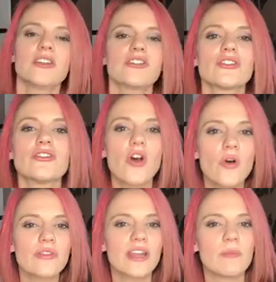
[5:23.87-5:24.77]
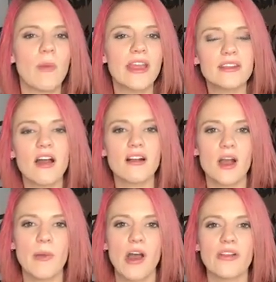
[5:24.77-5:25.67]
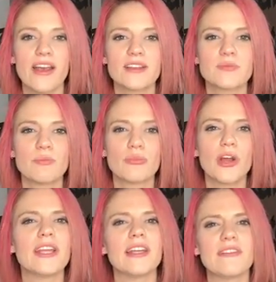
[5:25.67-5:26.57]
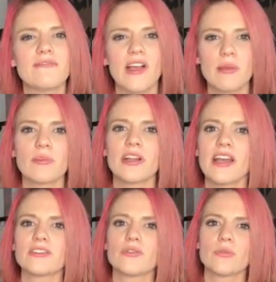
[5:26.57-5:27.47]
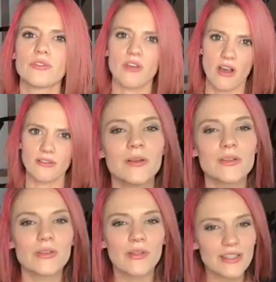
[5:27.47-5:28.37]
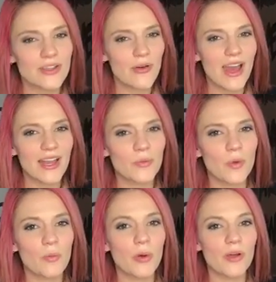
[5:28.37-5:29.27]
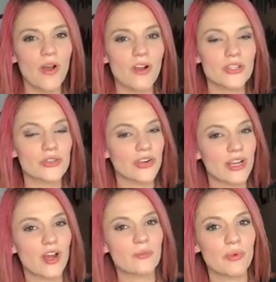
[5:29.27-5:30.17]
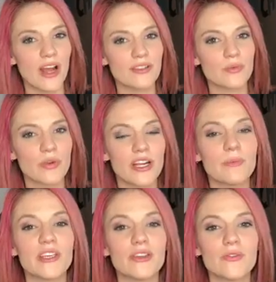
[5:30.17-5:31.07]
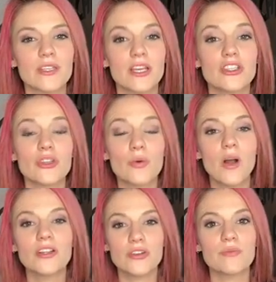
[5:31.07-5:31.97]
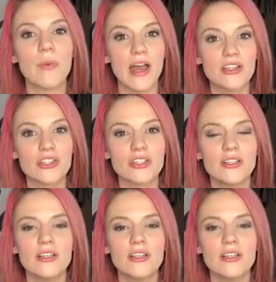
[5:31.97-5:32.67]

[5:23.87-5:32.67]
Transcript: just know that it might not come out as bright and vibrant as you thought. So let's go ahead and we'll put our screen on press. We're gonna be using a 200 mesh.